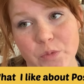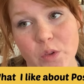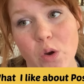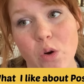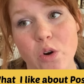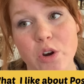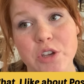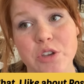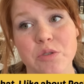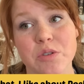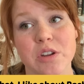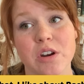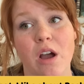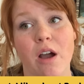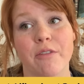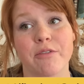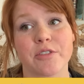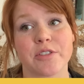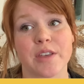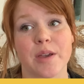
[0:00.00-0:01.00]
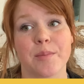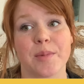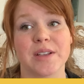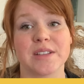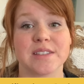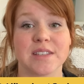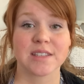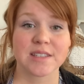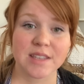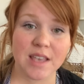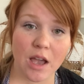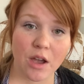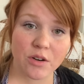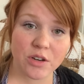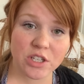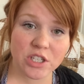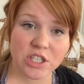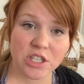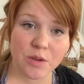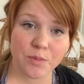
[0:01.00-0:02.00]
Or you can offer them a
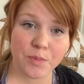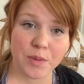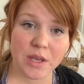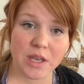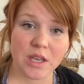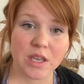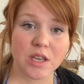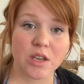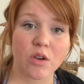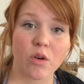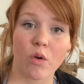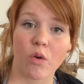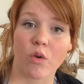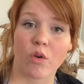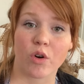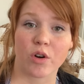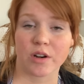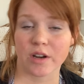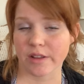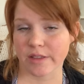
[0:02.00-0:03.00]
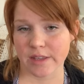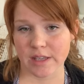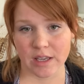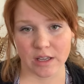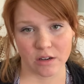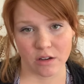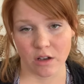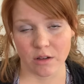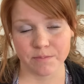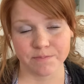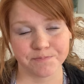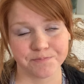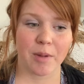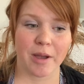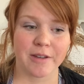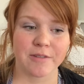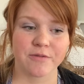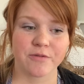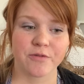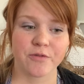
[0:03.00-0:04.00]
discounted shipping or nothing at all.
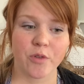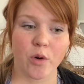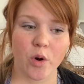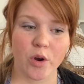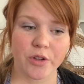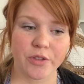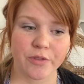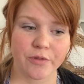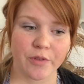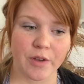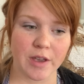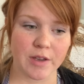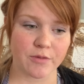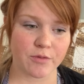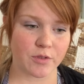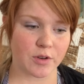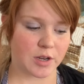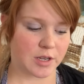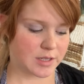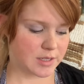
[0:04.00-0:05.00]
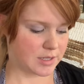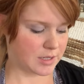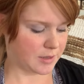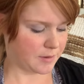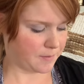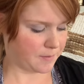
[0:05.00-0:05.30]
My fourth favorite